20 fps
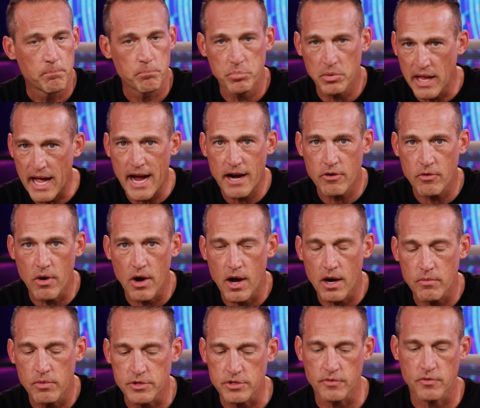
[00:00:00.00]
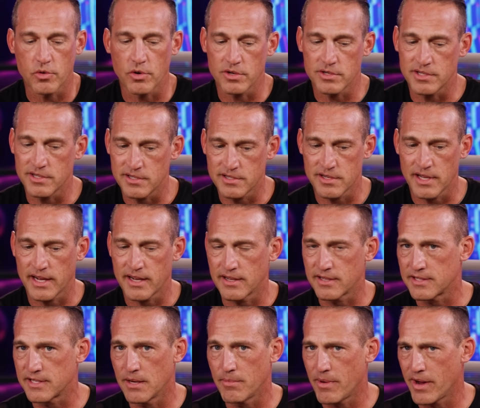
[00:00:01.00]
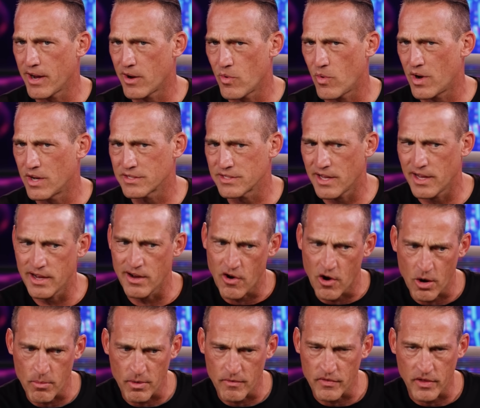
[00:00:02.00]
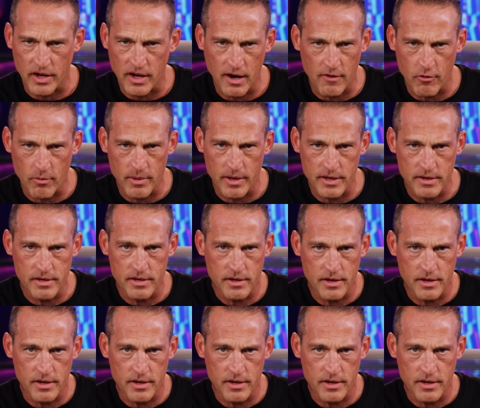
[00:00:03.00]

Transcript: BlackRock, which of course is like a semi-quasi arm of the government,